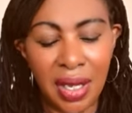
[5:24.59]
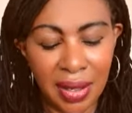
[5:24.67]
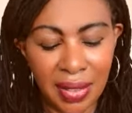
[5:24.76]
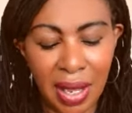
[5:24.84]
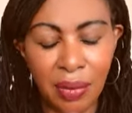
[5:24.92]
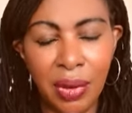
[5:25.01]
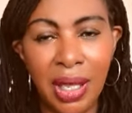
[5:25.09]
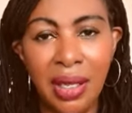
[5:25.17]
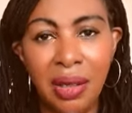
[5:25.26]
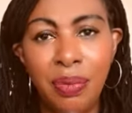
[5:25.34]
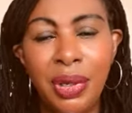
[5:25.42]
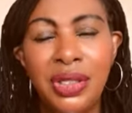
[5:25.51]
and that will
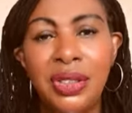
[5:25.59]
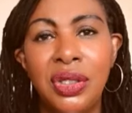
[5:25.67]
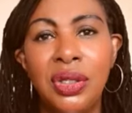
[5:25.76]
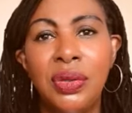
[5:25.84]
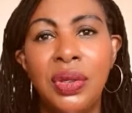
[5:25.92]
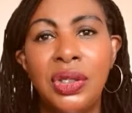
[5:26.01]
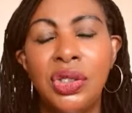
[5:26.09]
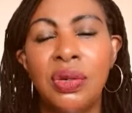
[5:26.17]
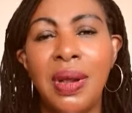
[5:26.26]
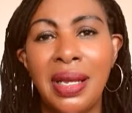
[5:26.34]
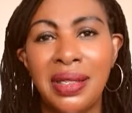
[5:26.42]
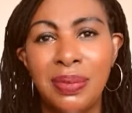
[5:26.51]
help us to
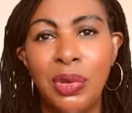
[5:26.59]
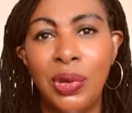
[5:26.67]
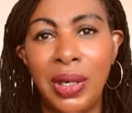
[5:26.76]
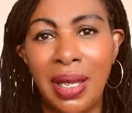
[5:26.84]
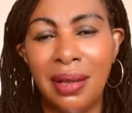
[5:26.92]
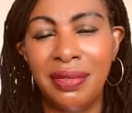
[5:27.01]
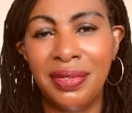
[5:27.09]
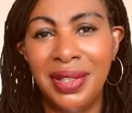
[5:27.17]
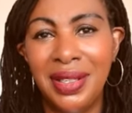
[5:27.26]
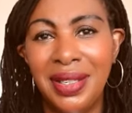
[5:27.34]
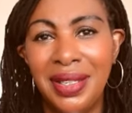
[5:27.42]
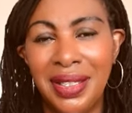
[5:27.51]
attract more love
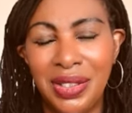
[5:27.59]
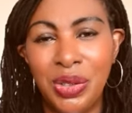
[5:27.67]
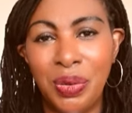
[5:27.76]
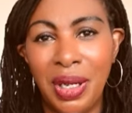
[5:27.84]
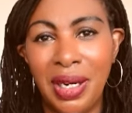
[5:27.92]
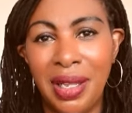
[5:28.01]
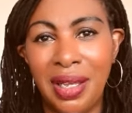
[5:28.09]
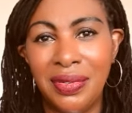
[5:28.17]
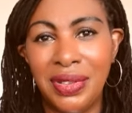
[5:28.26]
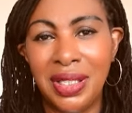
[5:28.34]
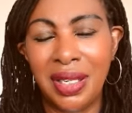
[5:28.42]
into our lives.